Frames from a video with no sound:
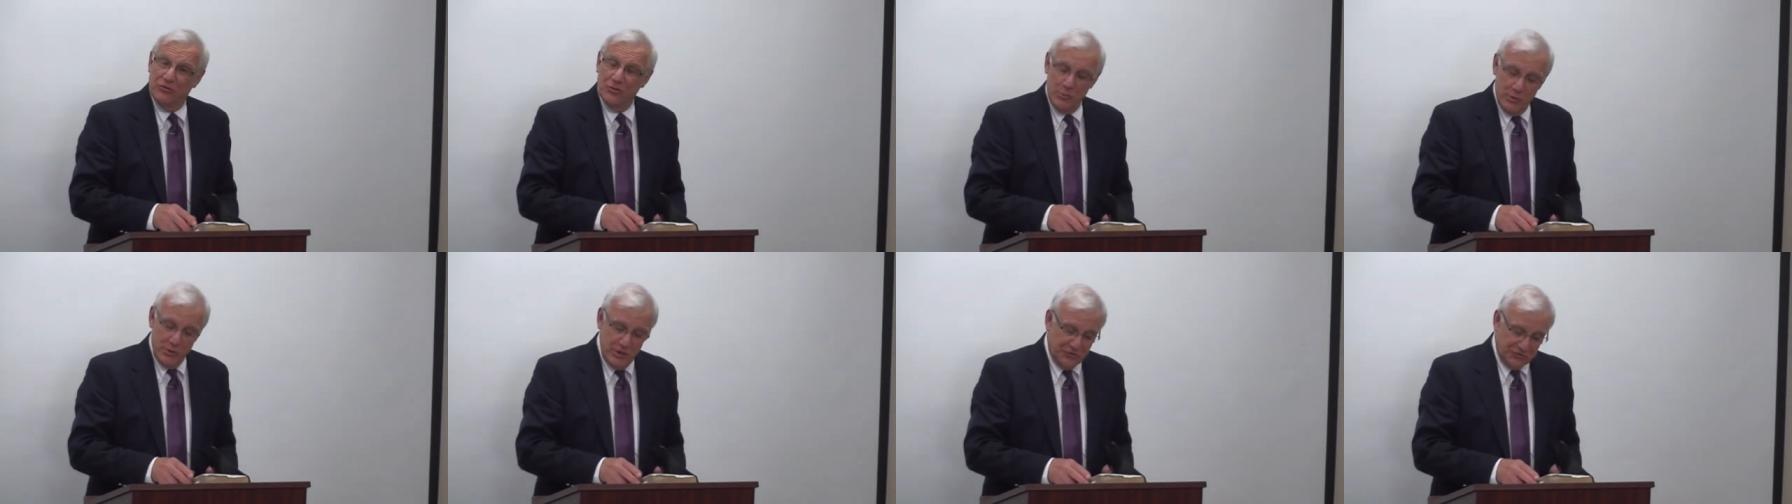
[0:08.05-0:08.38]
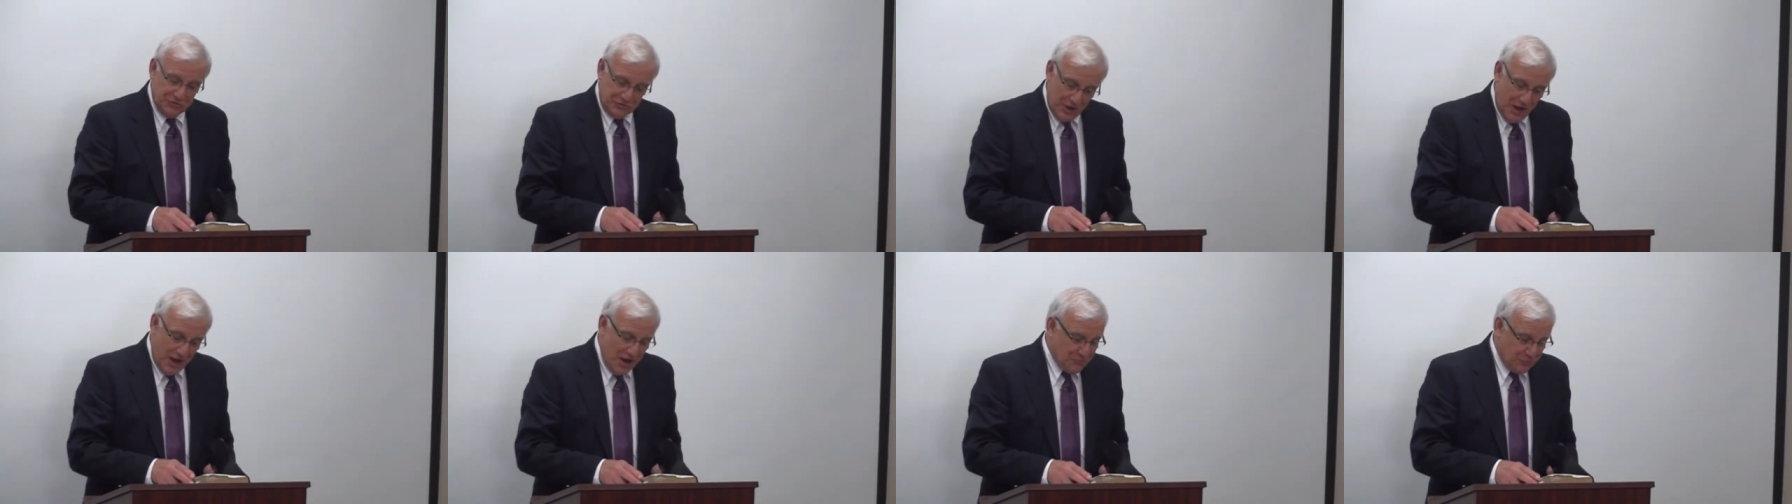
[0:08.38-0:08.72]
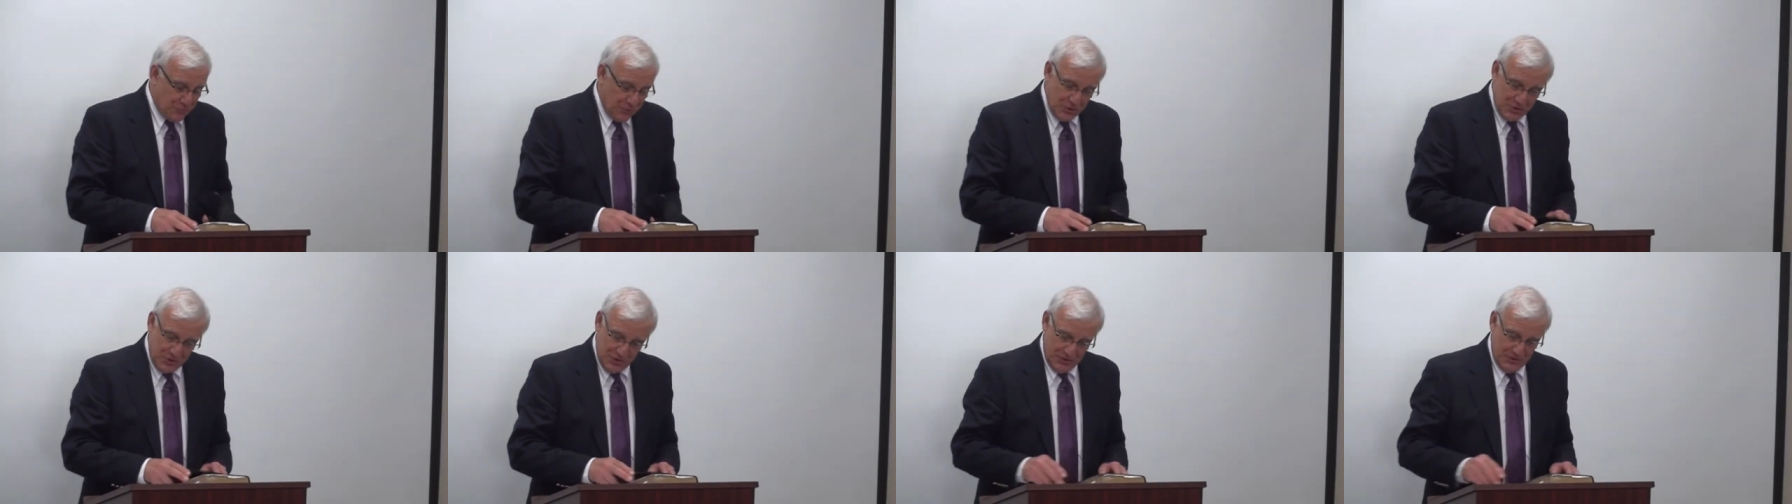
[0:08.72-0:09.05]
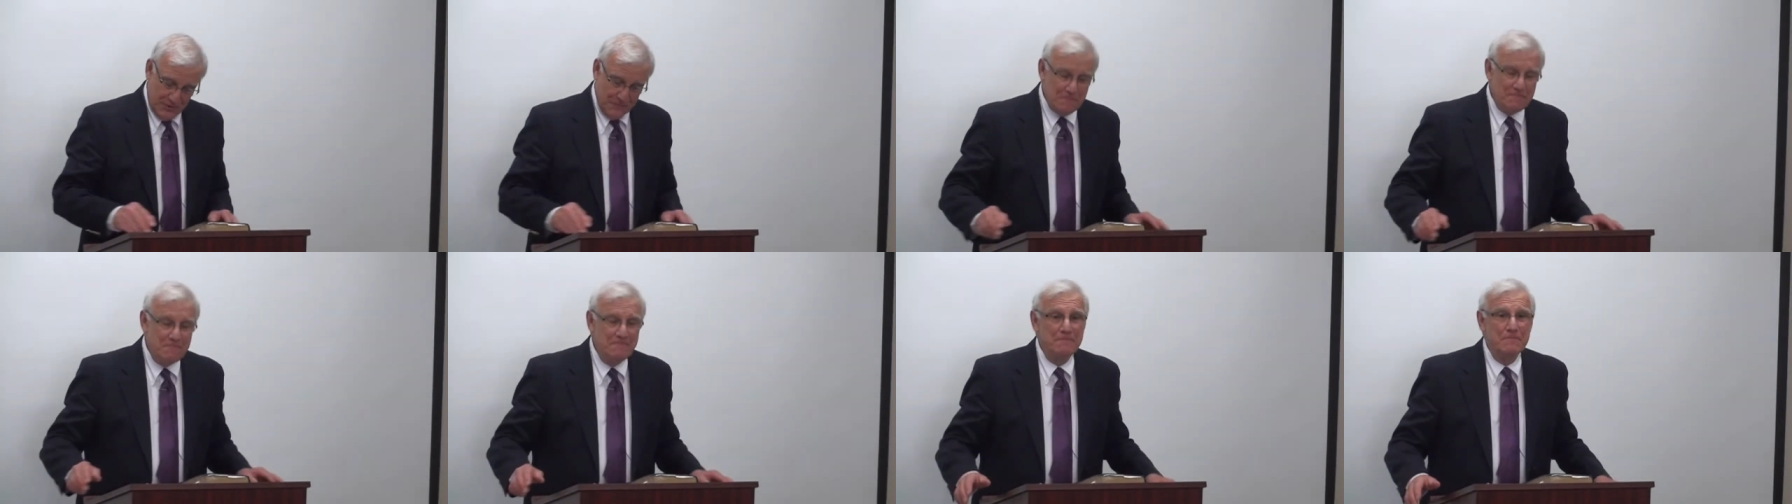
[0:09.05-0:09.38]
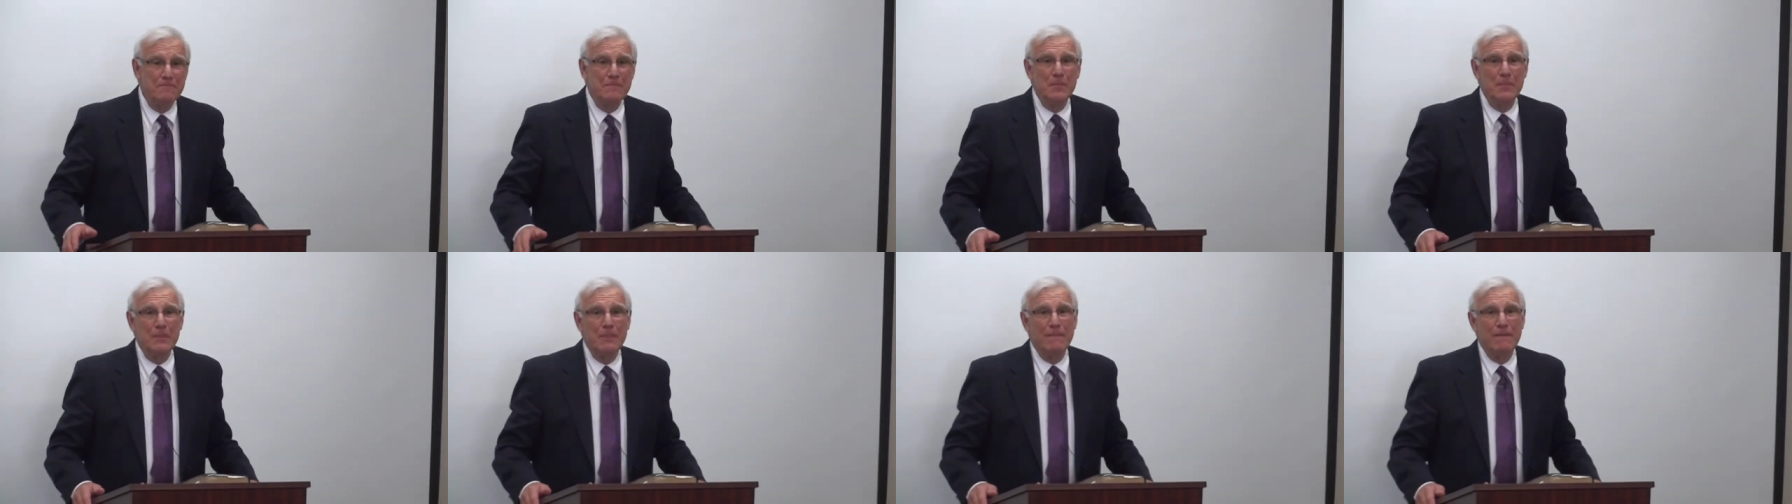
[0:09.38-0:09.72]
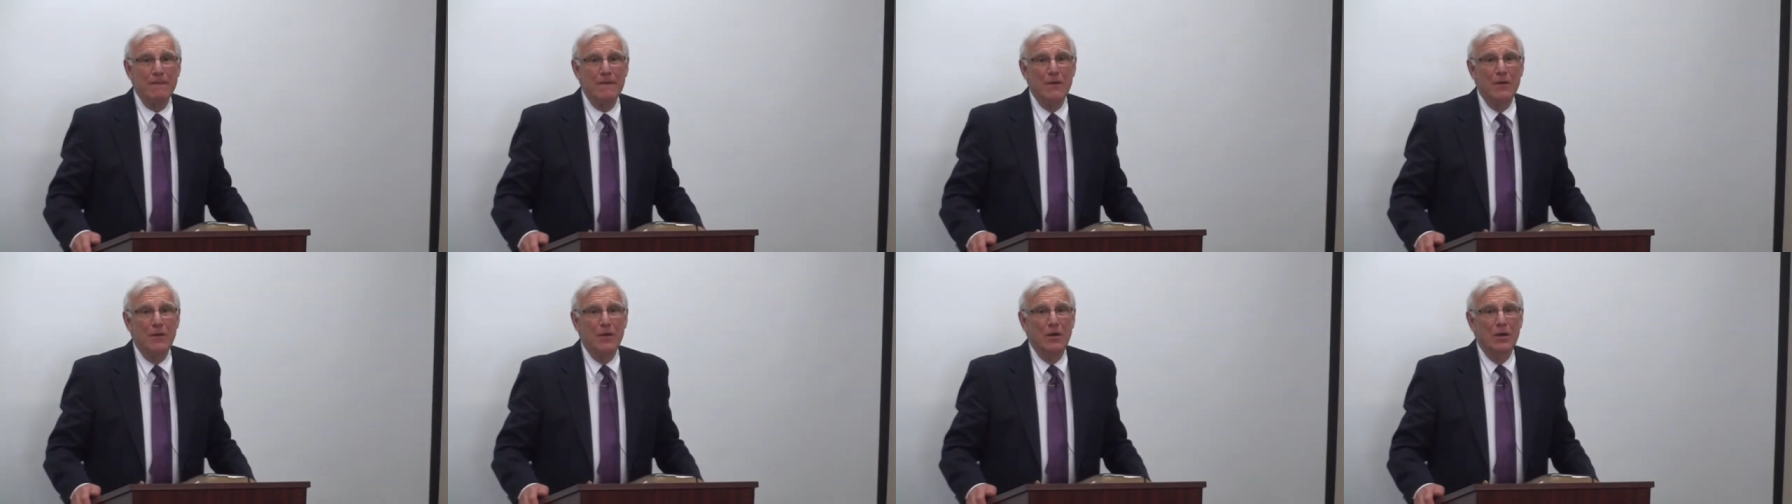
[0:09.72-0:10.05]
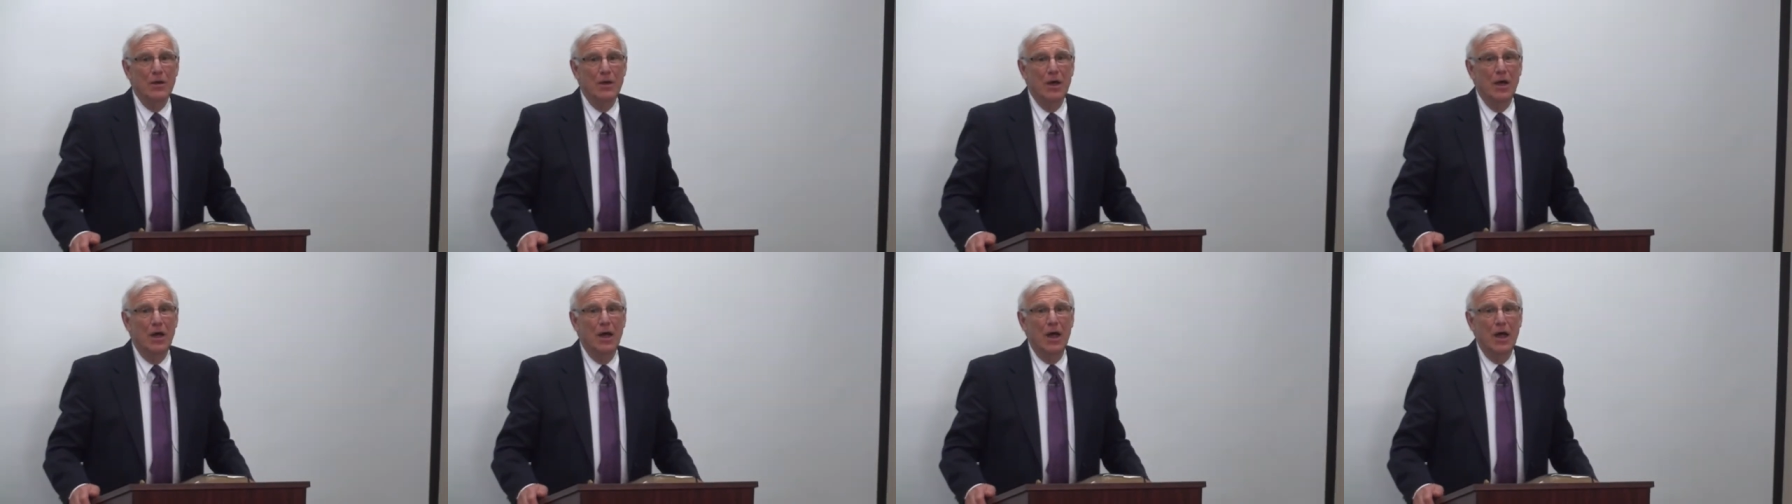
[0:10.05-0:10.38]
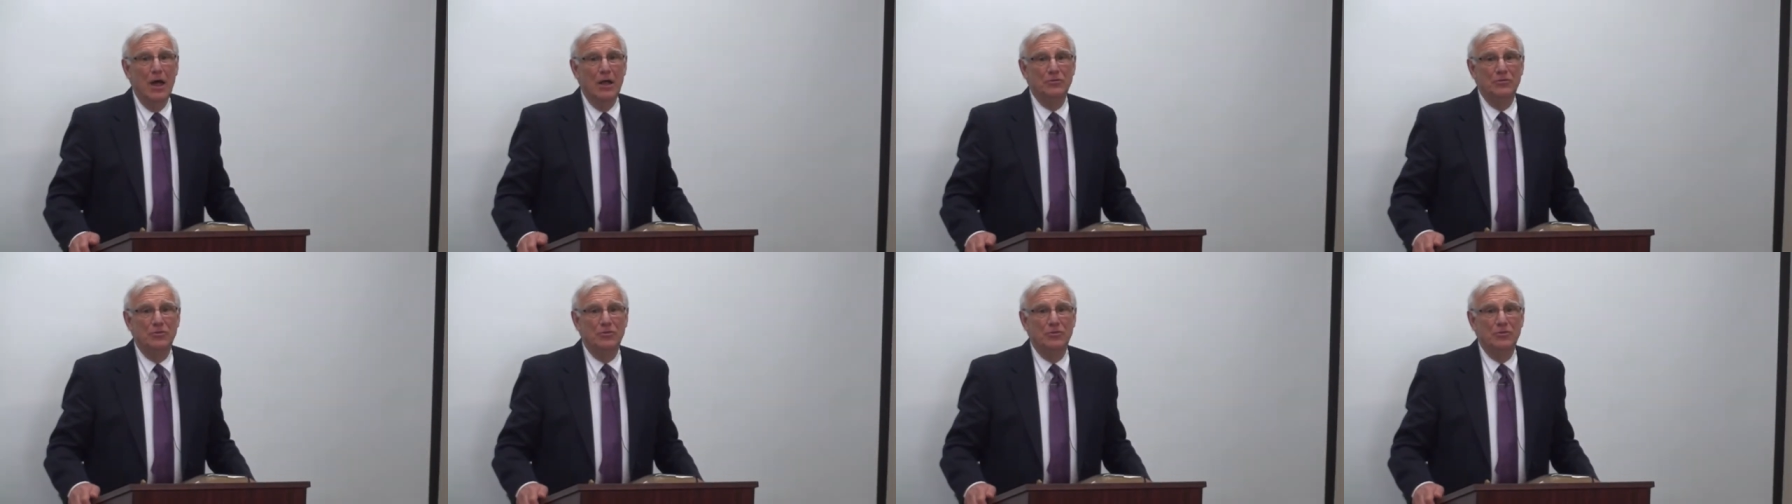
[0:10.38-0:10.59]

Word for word: to East Africa uh,